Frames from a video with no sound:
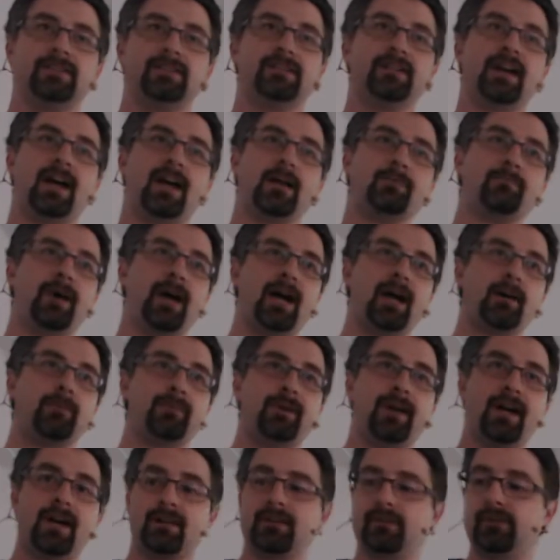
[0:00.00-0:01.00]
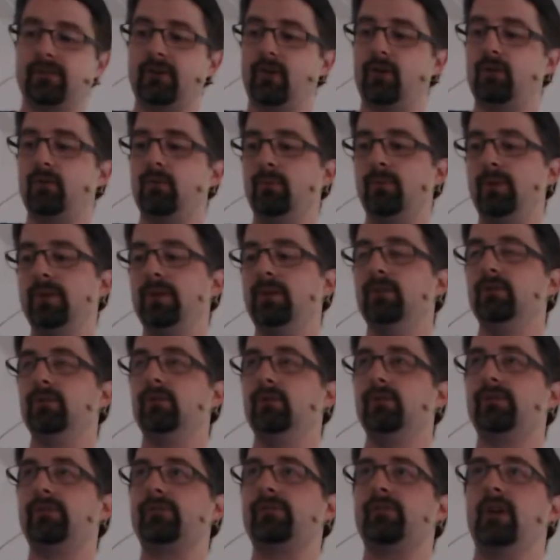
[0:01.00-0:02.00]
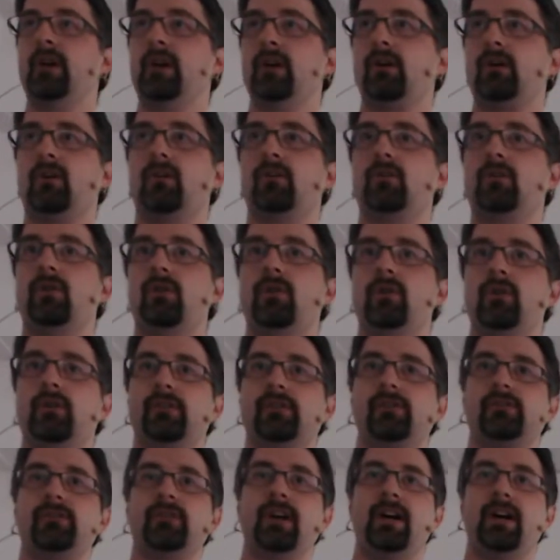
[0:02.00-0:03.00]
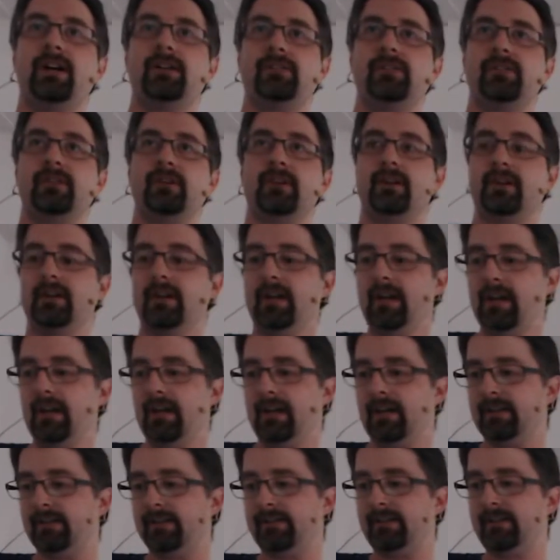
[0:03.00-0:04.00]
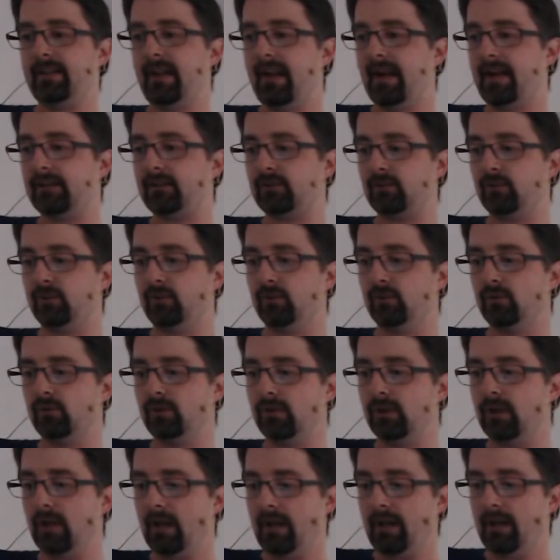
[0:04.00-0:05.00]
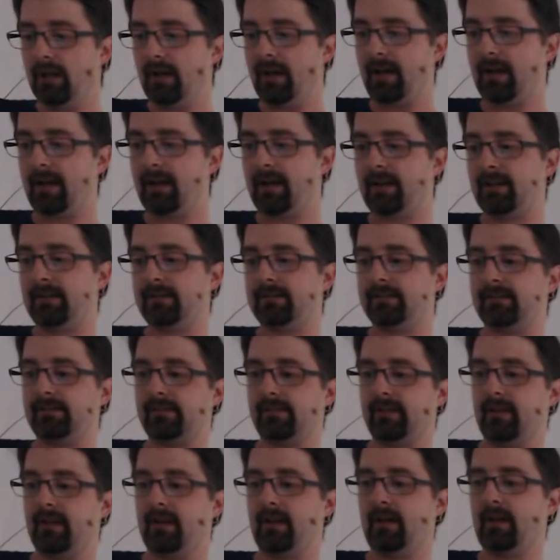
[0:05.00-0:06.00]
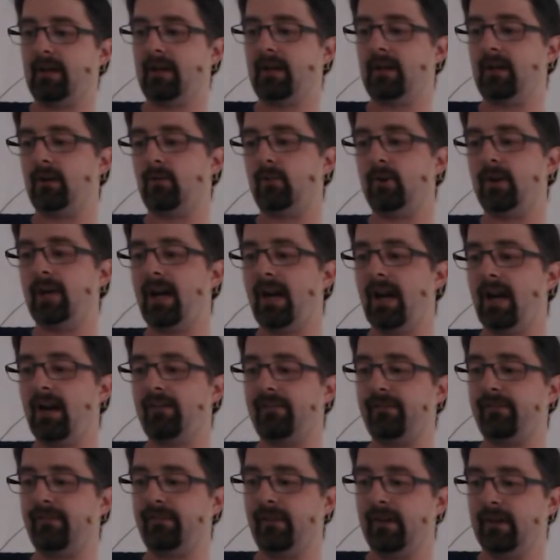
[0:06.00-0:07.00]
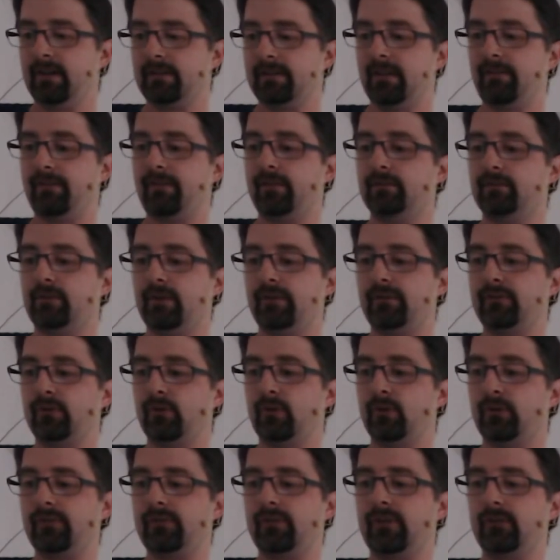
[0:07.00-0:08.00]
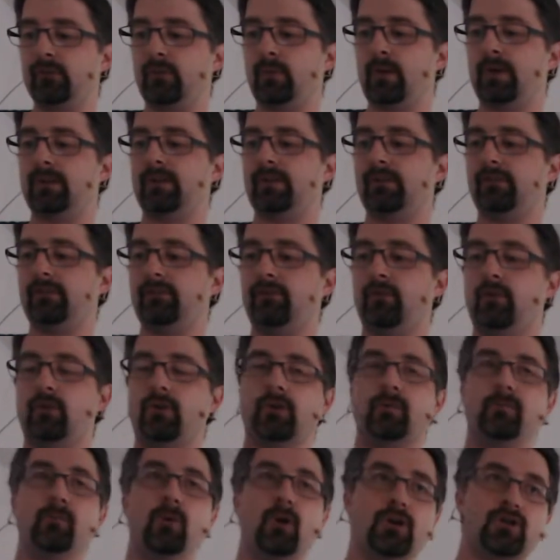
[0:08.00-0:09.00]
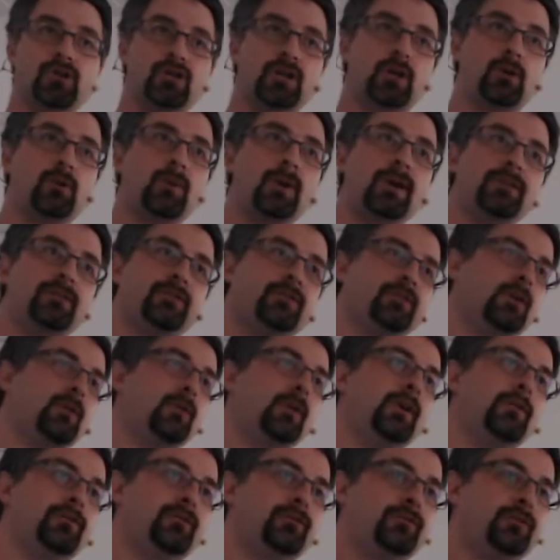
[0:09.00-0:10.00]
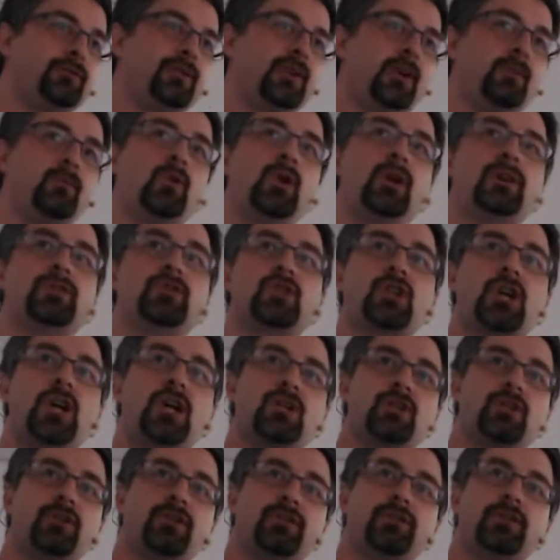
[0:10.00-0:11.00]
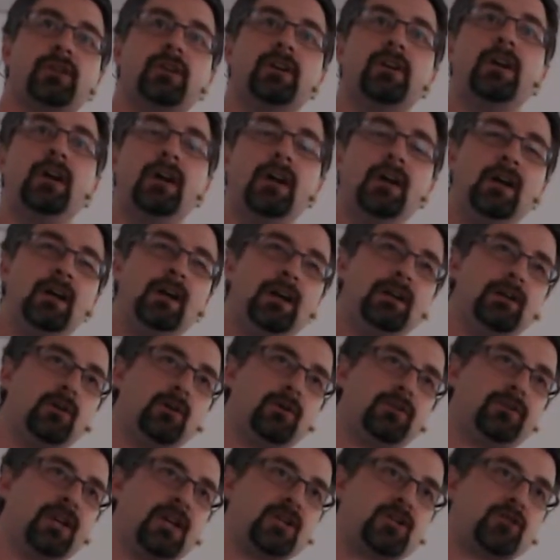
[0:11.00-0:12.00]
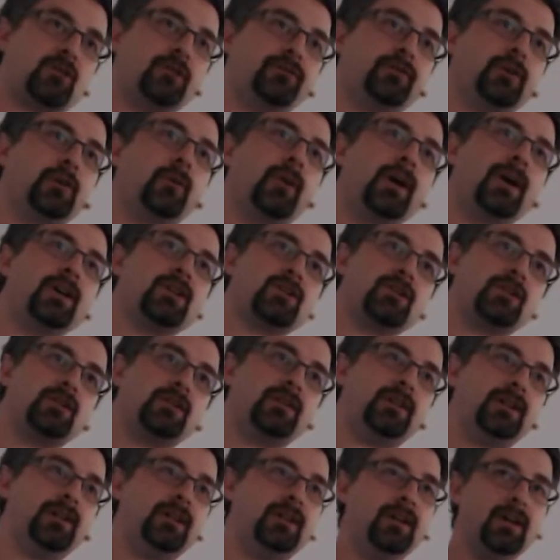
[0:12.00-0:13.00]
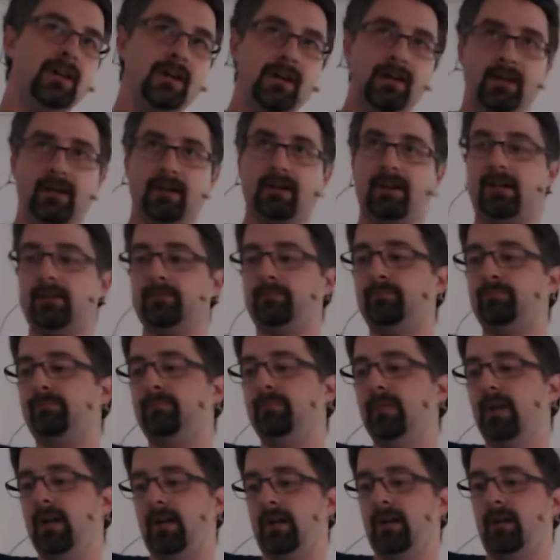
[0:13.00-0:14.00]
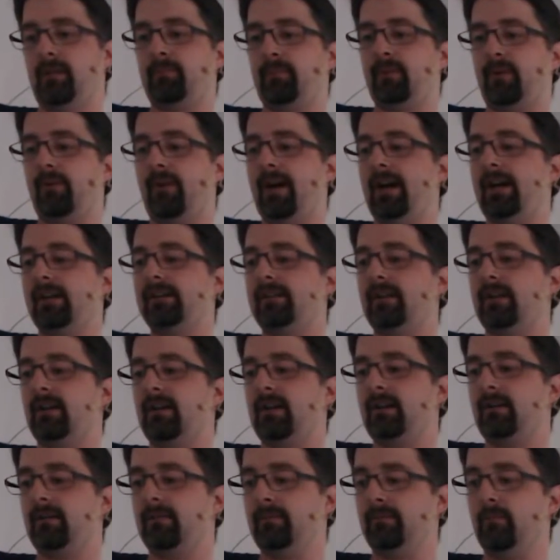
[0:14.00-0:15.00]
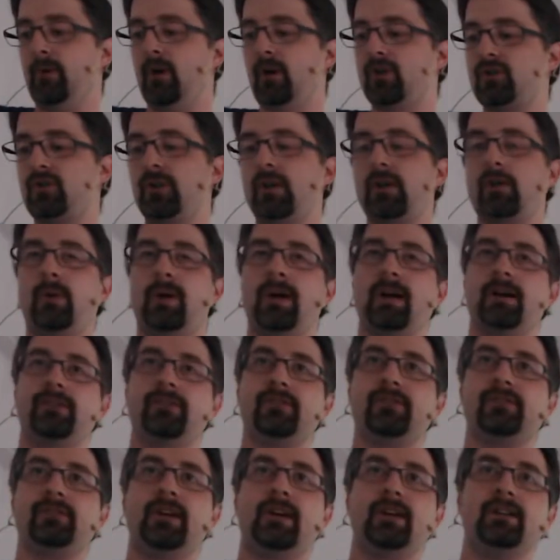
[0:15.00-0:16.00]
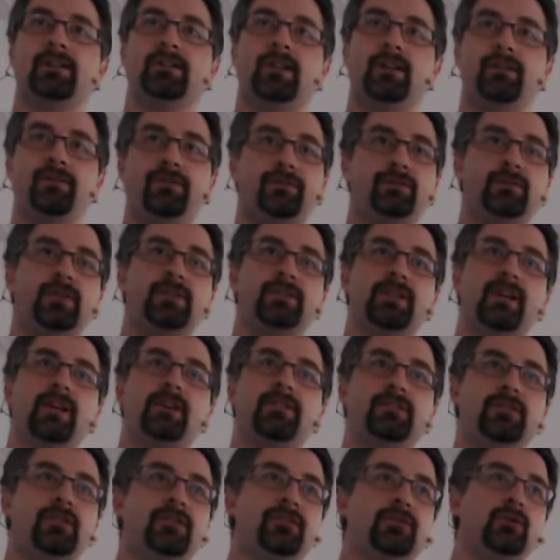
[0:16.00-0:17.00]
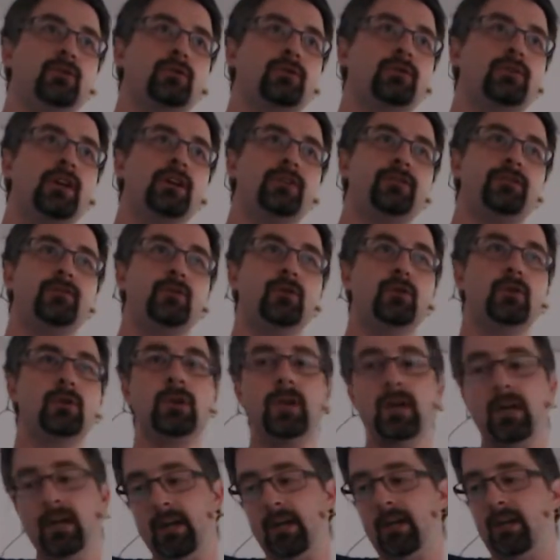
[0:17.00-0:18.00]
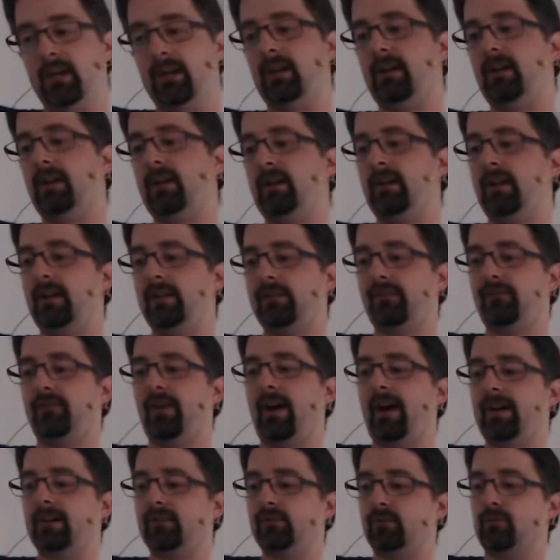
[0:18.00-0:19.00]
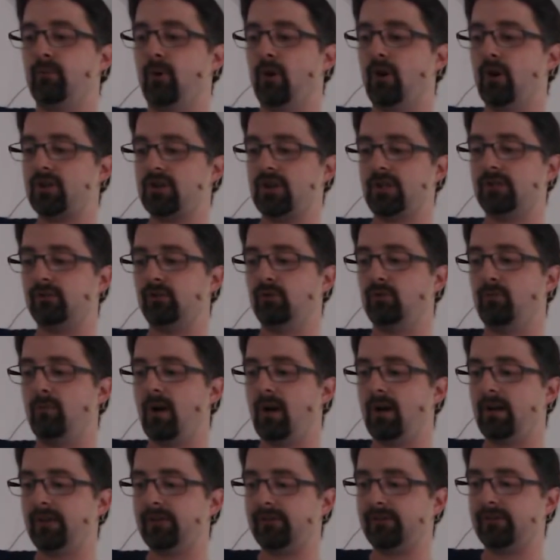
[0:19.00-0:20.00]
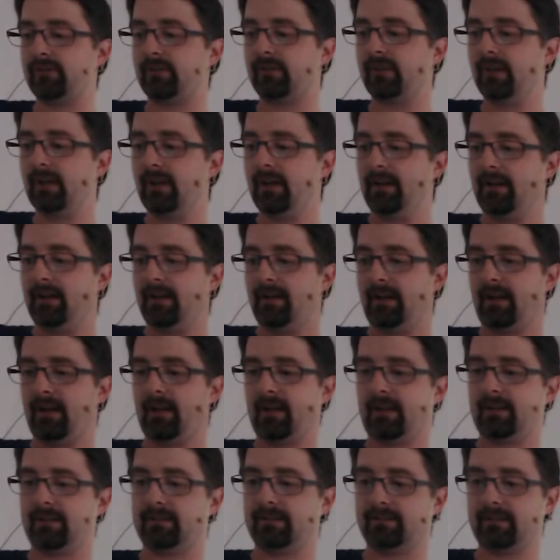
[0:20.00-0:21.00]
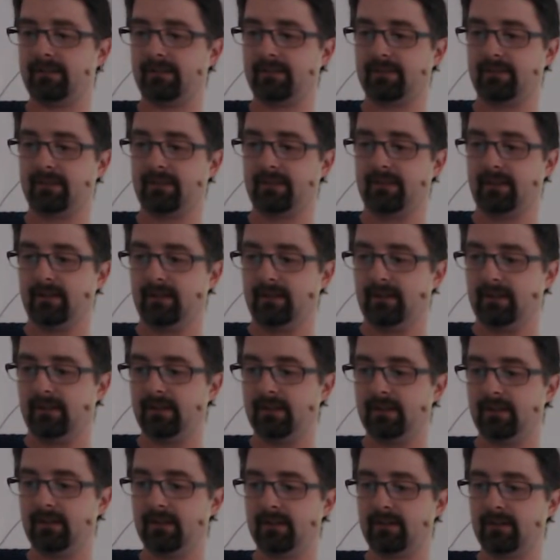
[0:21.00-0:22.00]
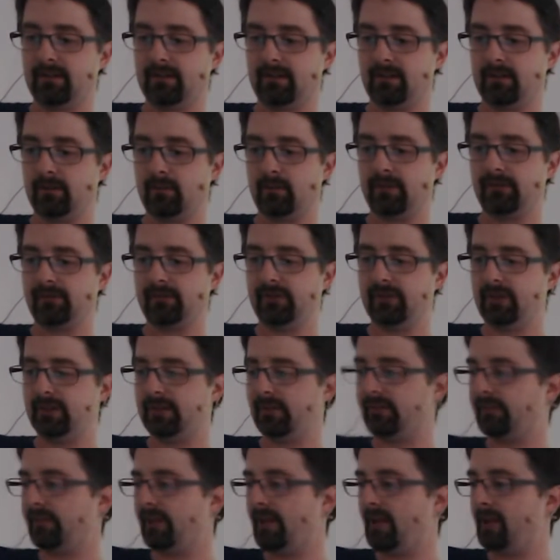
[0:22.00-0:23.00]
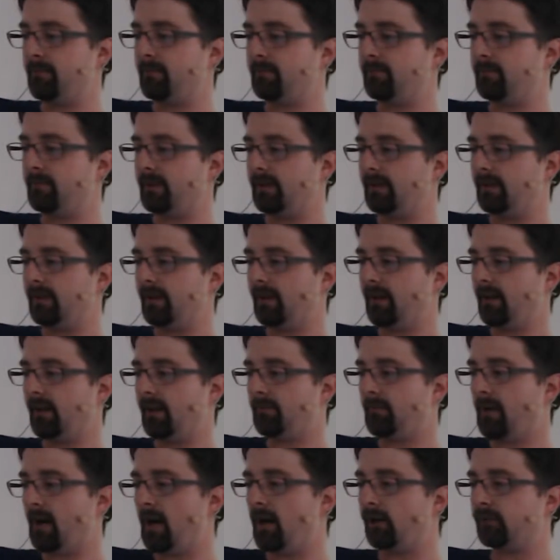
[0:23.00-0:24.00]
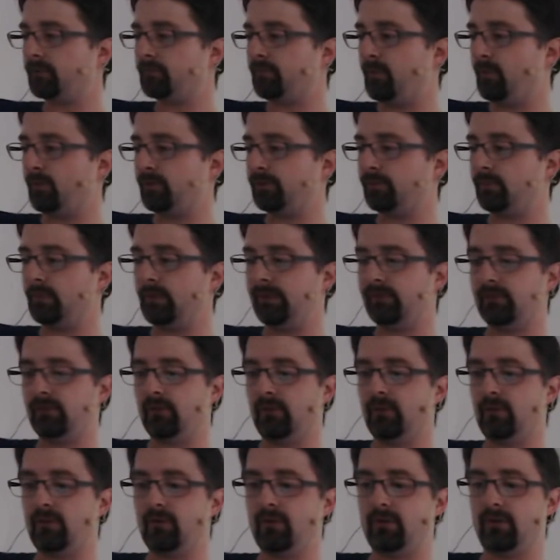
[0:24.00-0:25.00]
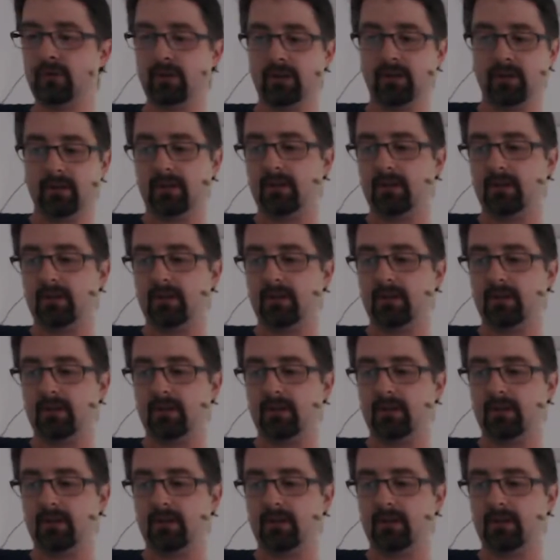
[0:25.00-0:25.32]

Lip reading: CI pipeline. So we use Concourse as a CI tool, and we have different resources. One is for merge requests, so if someone changes the Logstash configuration, he can provide a merge request, and if the test is successful, it's fine to merge it to master. And here we see the same output we saw